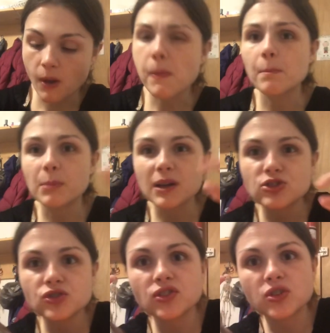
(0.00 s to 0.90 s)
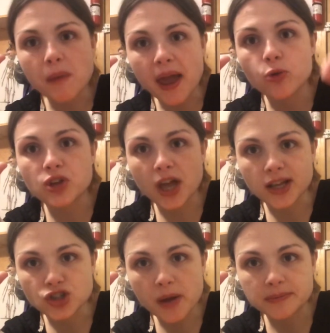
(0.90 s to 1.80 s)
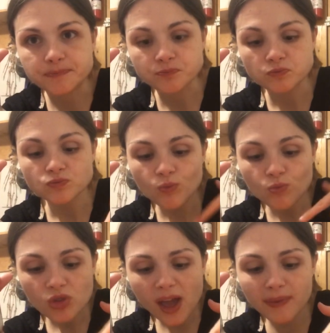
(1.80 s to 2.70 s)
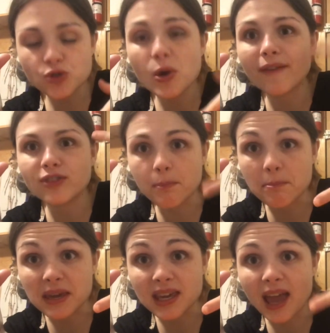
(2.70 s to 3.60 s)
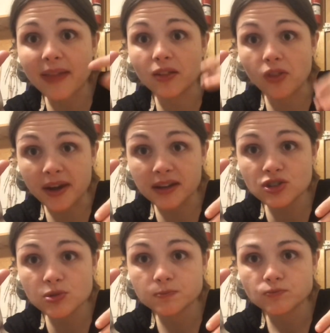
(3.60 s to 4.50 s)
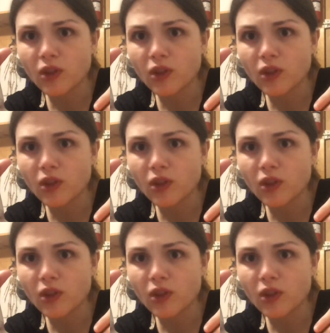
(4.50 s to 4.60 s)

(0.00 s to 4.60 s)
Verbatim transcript: But mixing like the mayo and the ketchup, then you have the meat and the lettuce.